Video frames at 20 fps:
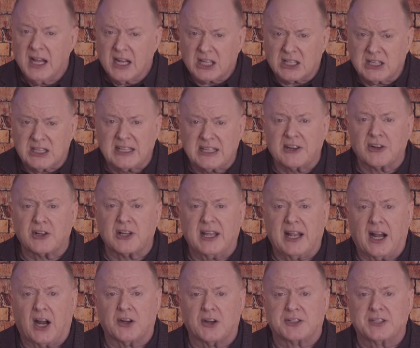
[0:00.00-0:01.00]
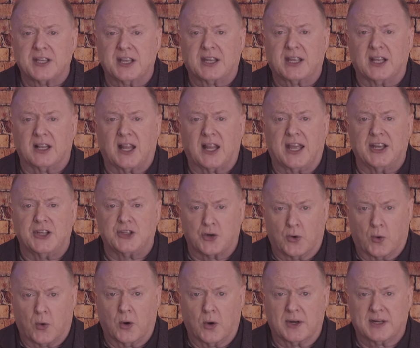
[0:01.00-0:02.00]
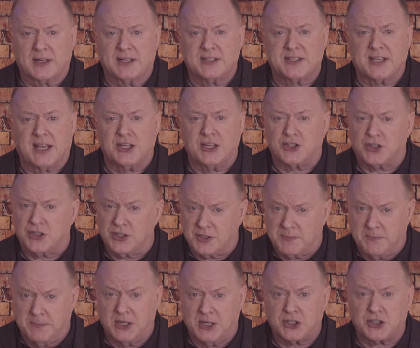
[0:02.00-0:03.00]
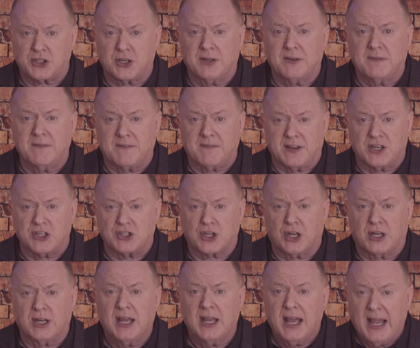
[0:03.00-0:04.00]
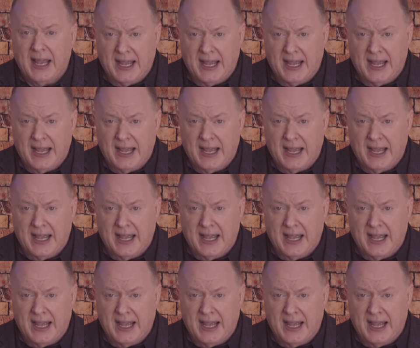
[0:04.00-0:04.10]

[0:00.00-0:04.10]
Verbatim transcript: Clearly articulate your organization's mission, vision,